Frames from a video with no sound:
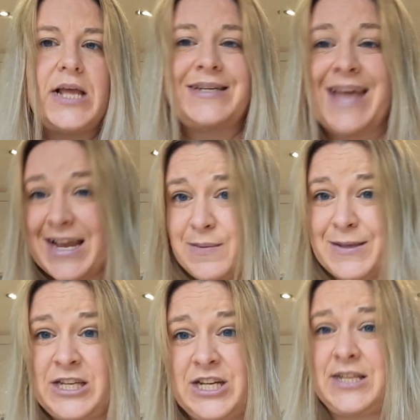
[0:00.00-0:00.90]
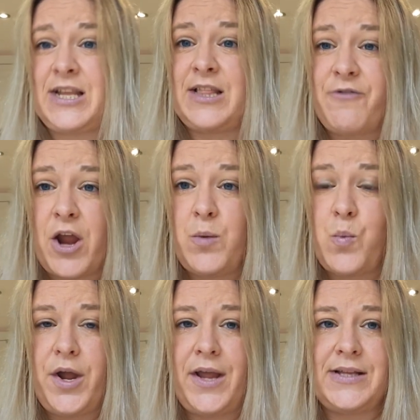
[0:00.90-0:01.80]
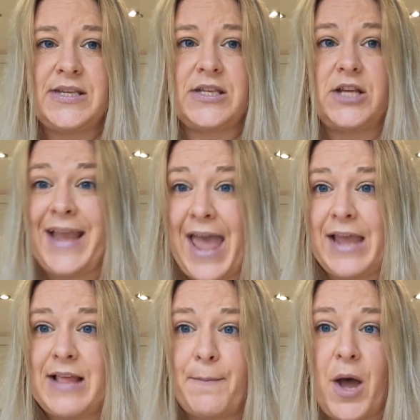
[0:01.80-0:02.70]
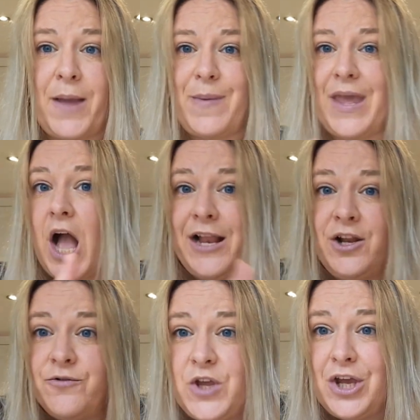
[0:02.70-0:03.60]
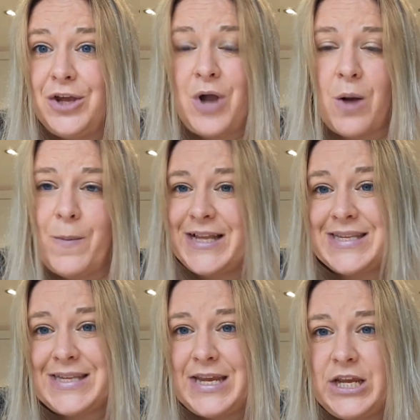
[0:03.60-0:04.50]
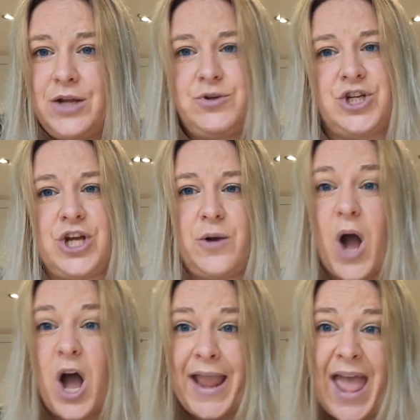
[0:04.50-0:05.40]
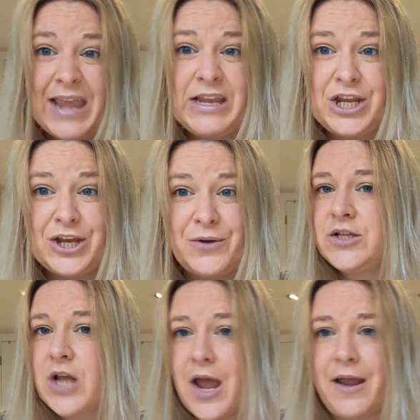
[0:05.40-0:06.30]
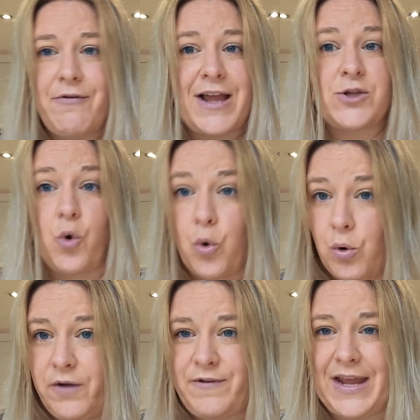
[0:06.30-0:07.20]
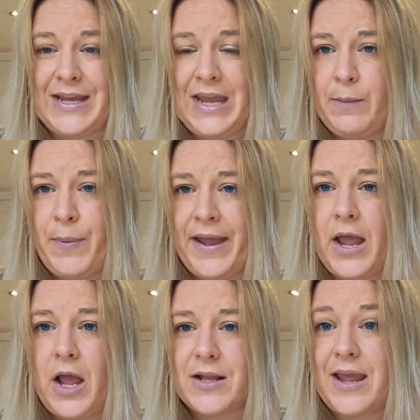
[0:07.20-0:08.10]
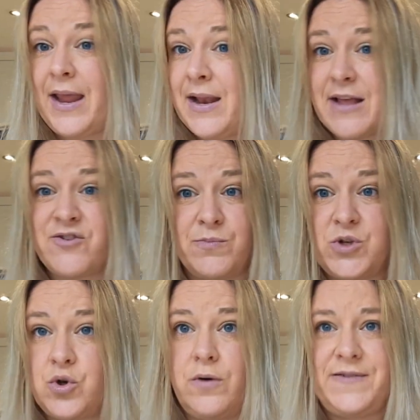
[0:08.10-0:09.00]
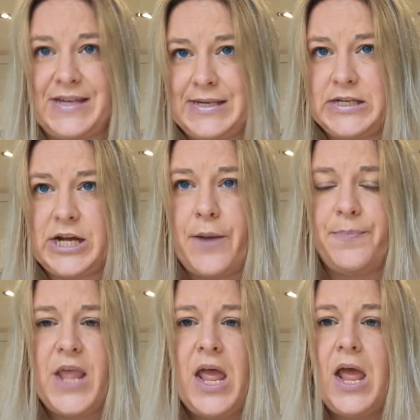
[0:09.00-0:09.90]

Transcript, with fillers: Text messages in their own words. Again, that might be, I love you, can't wait to see you, to I hate you. Diarize all of it. Keep it in some sort of system.